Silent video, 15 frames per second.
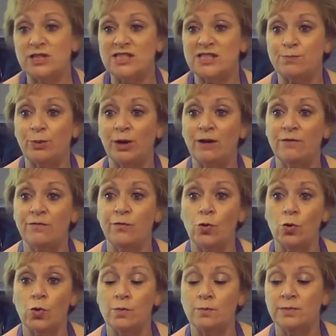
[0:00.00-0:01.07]
a spring
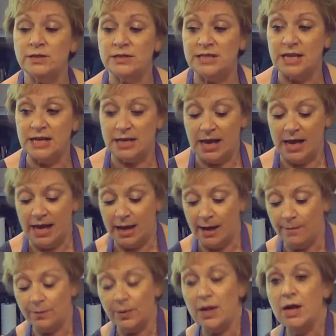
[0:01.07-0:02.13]
form tin here,